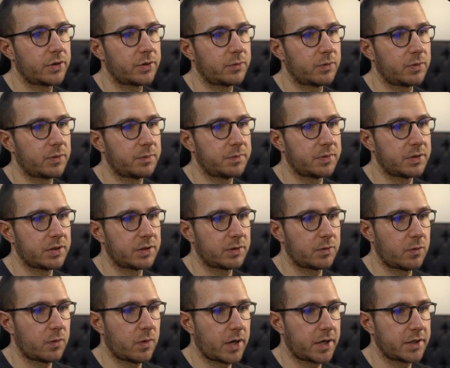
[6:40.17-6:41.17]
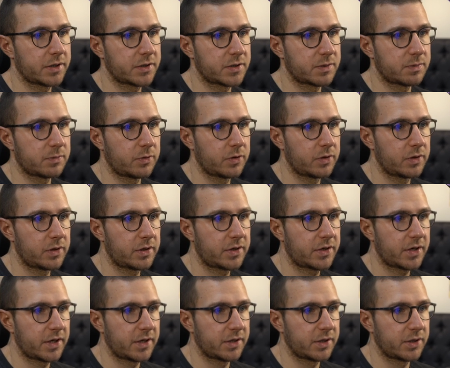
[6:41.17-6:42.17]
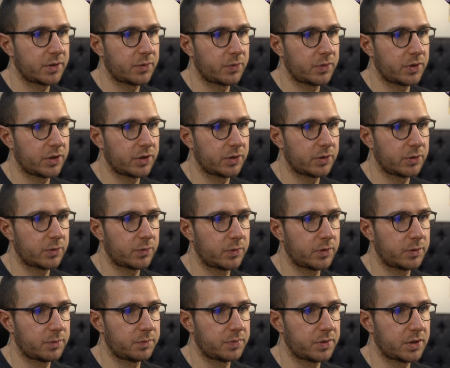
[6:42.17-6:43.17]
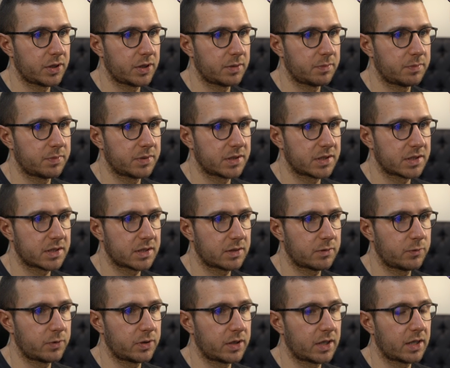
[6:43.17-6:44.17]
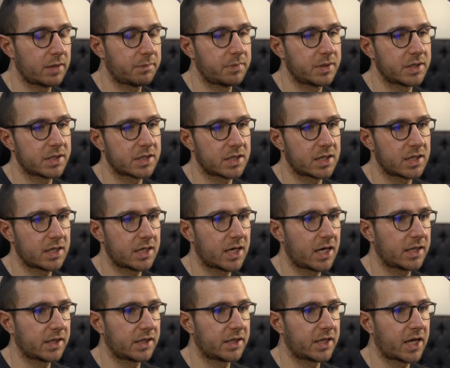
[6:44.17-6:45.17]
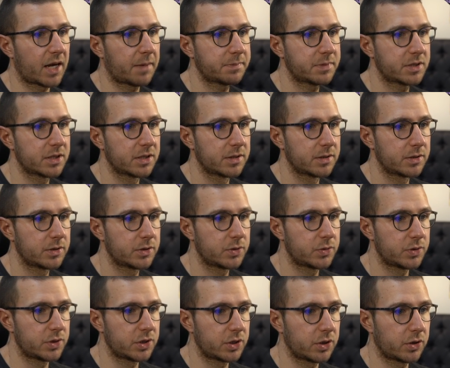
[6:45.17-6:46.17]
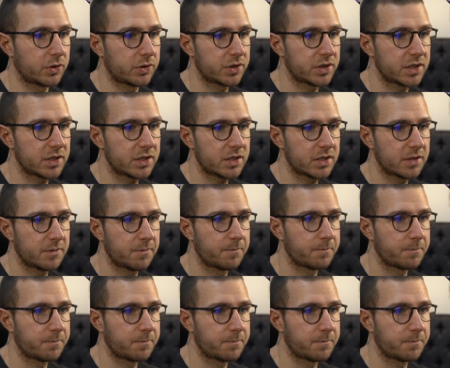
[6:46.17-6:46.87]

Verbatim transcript: It will be quite smaller and the window will be basic will basically adapt to the content.